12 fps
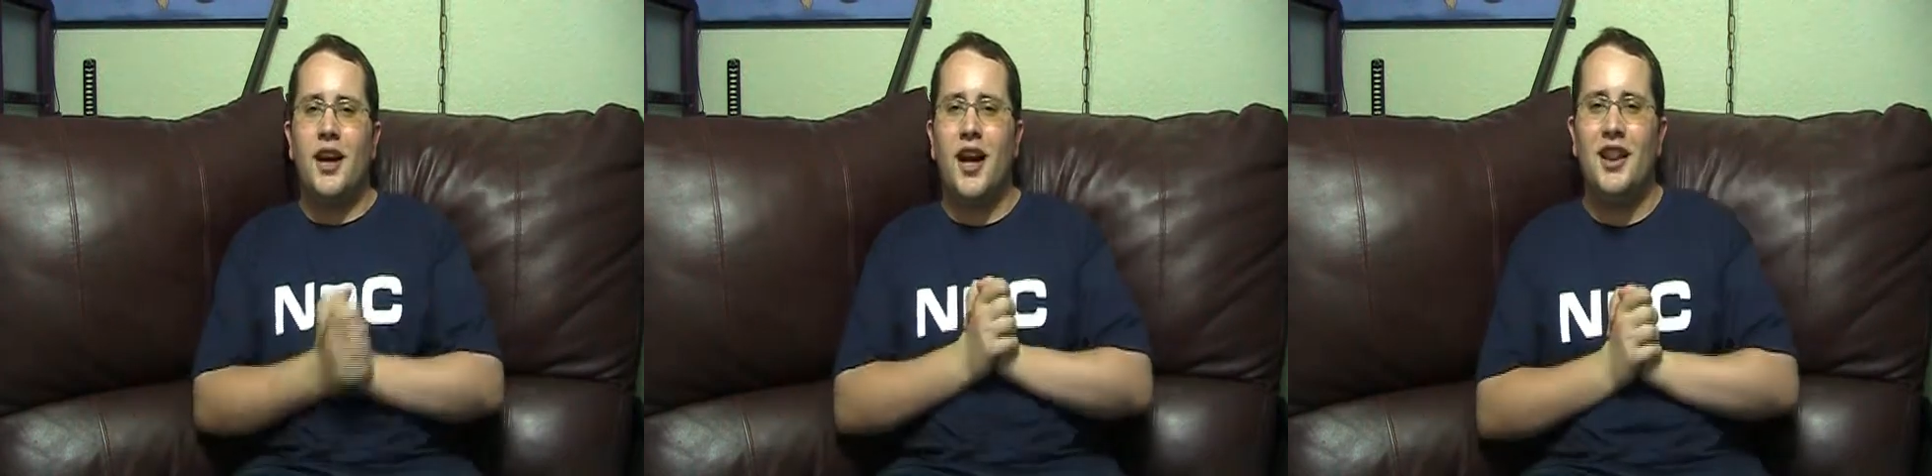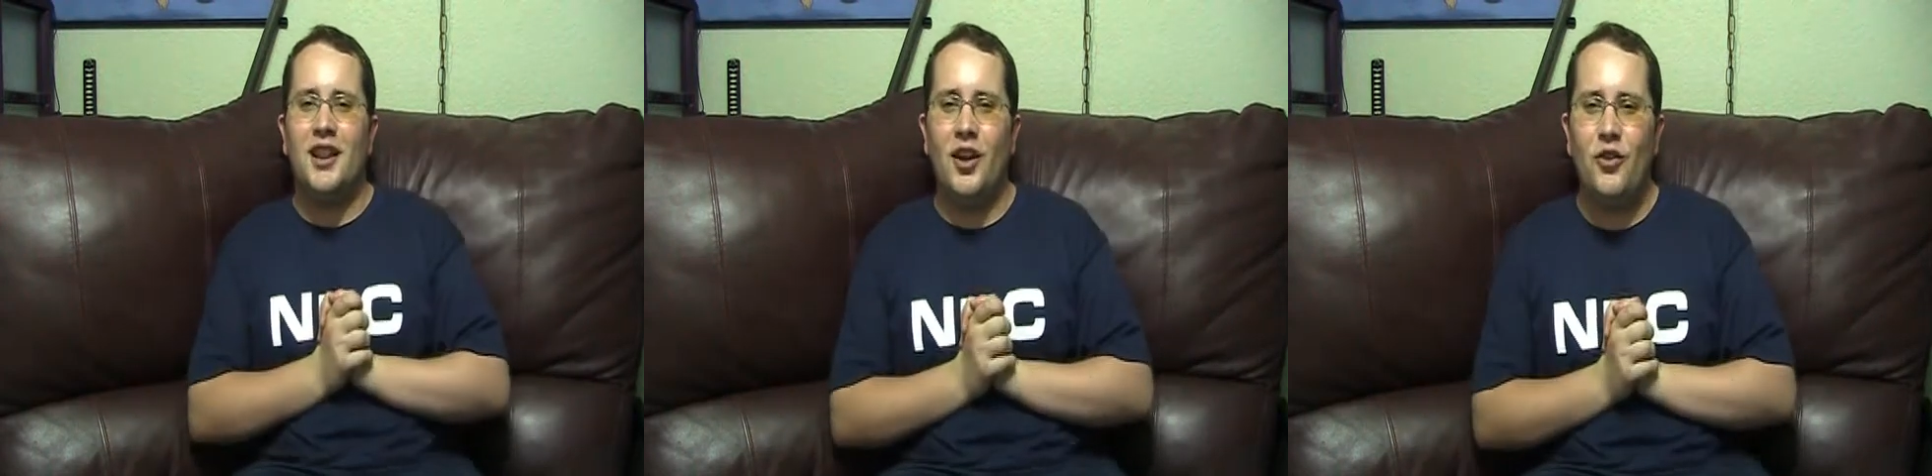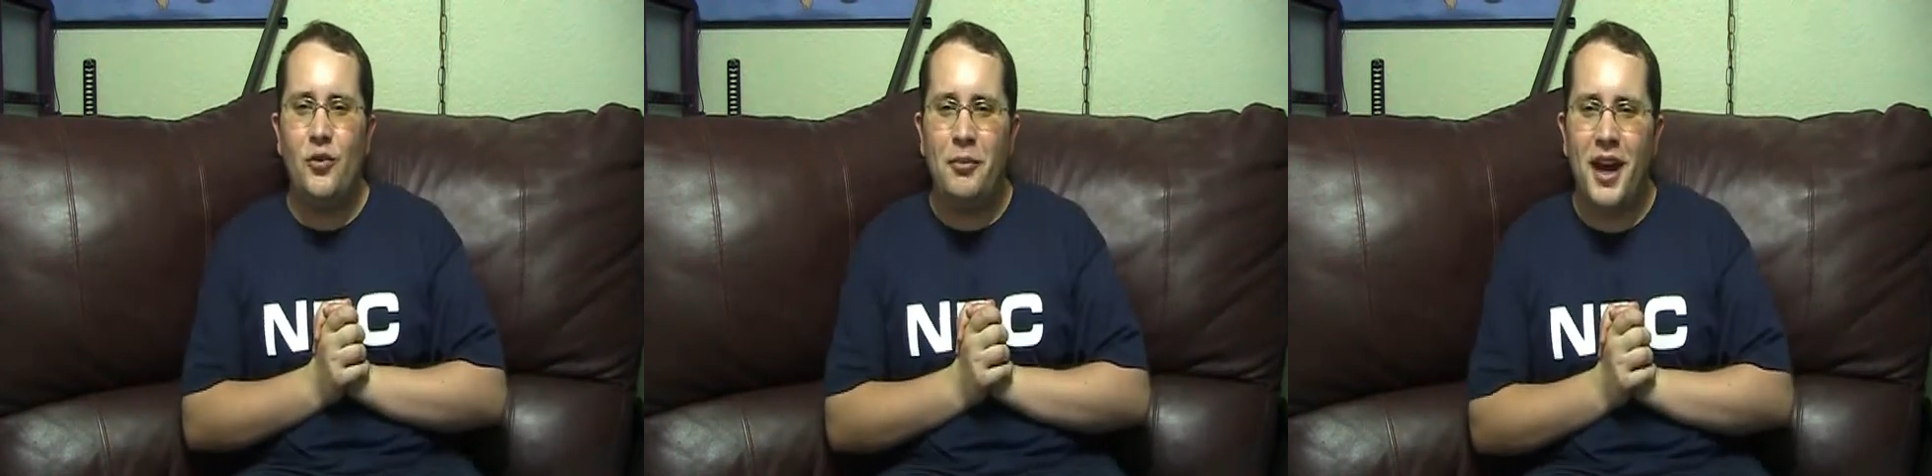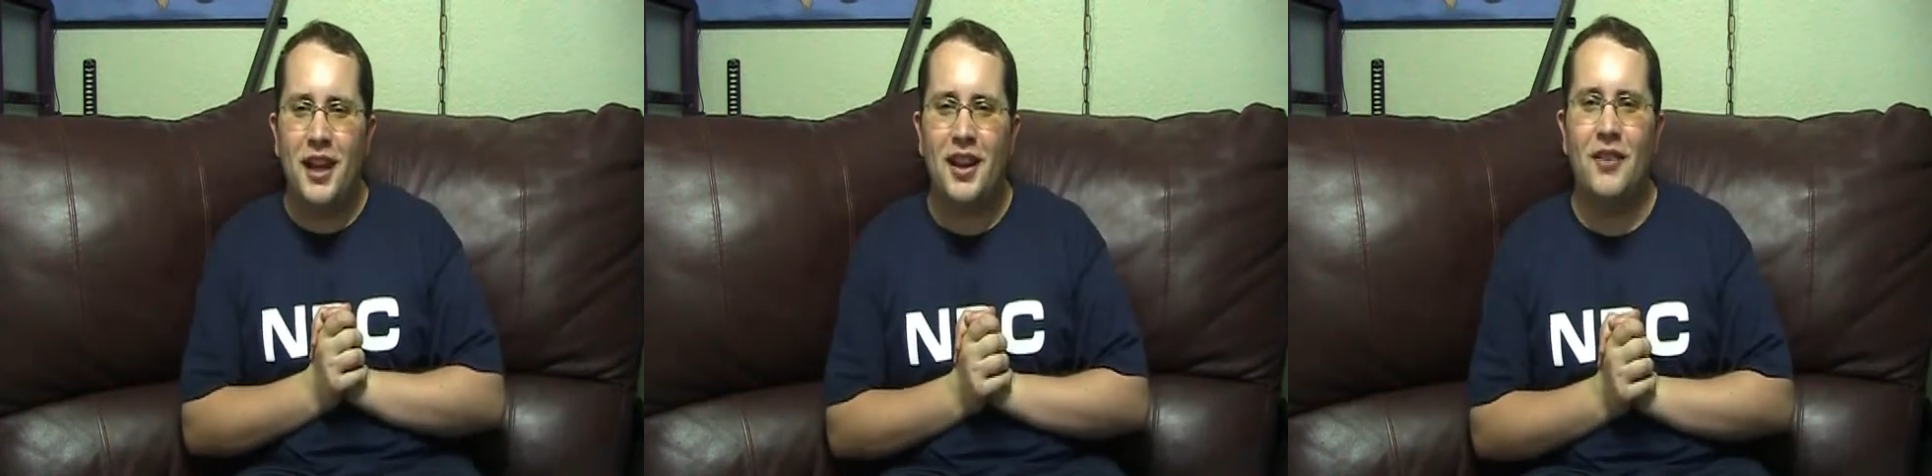Hello,
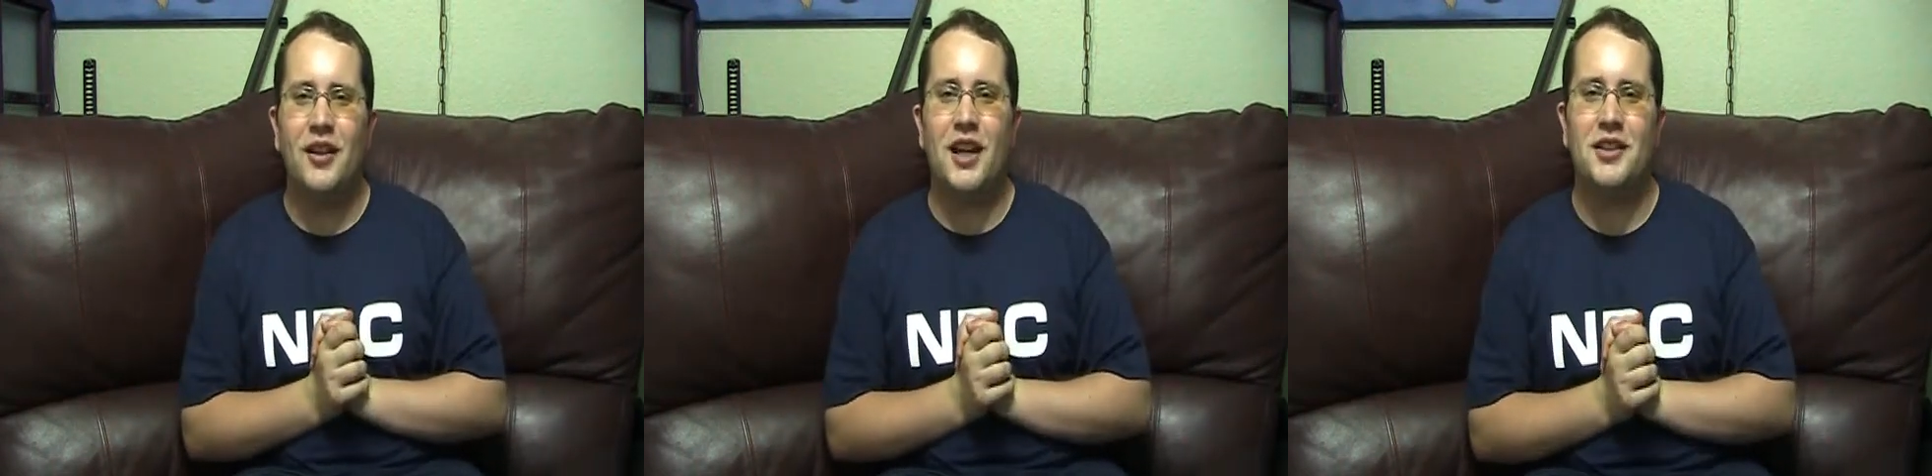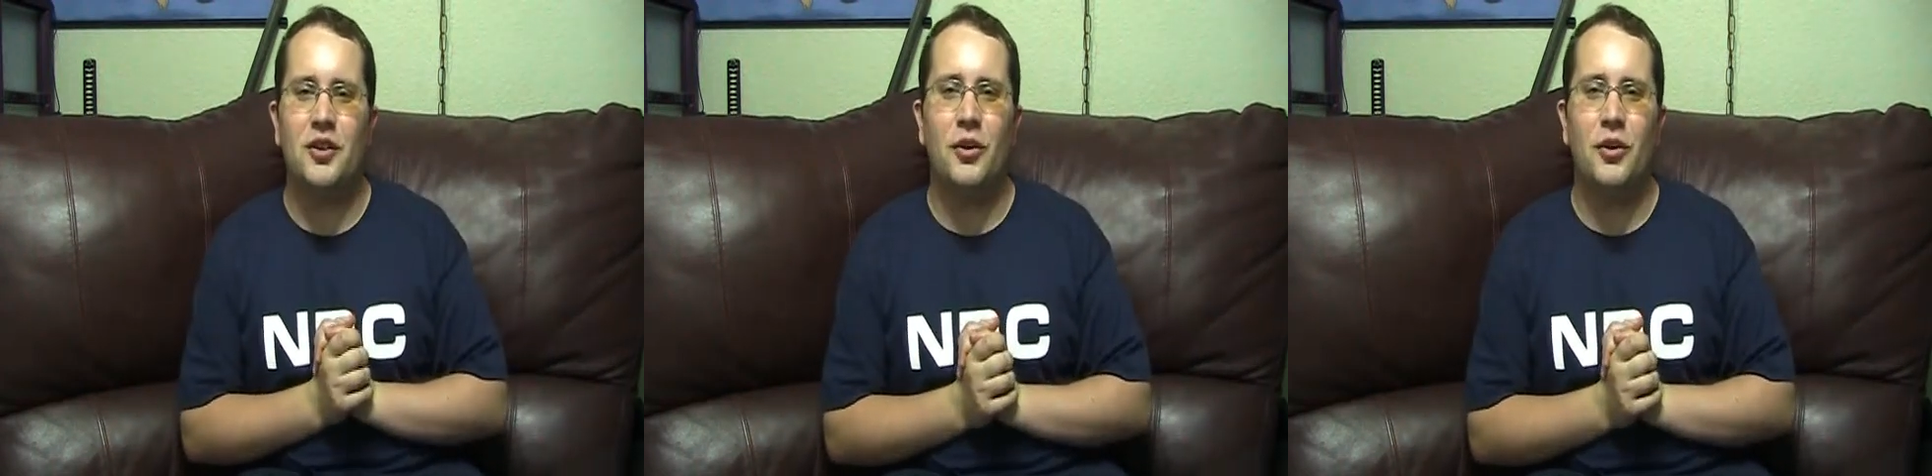my lovelies,